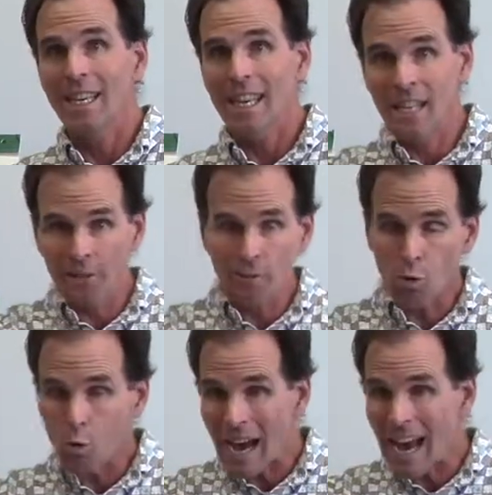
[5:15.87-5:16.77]
in a
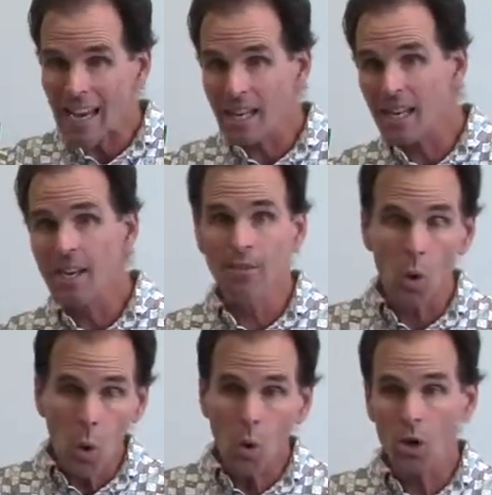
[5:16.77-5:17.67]
variety of
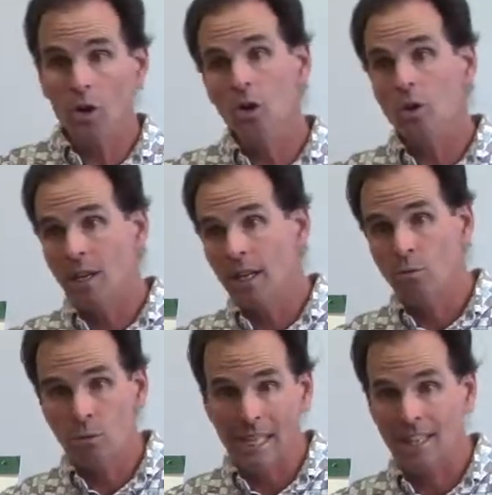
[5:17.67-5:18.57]
oral
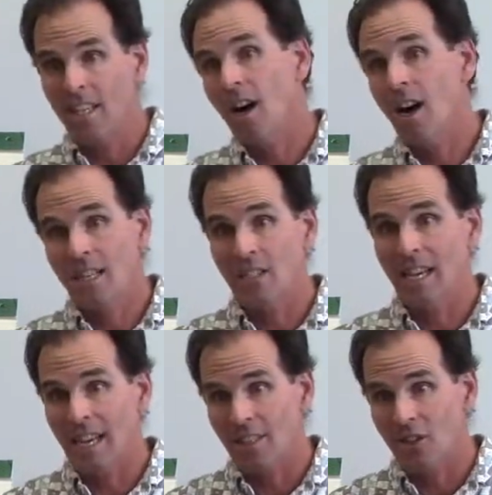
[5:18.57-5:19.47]
and written
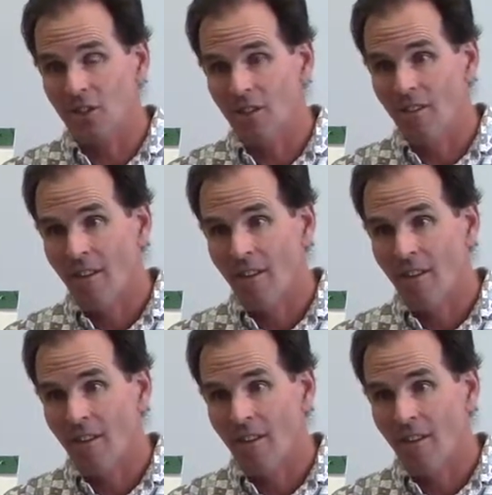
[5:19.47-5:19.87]
contexts.